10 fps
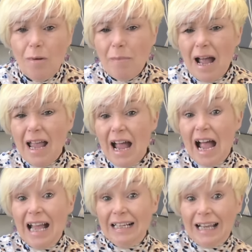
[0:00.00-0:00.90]
were my
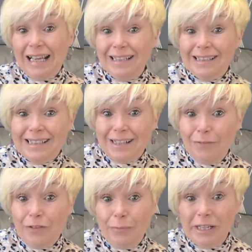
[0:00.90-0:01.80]
highlights
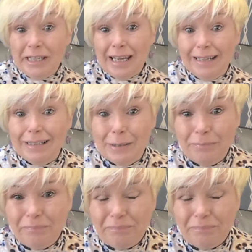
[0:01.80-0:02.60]
of the weekend?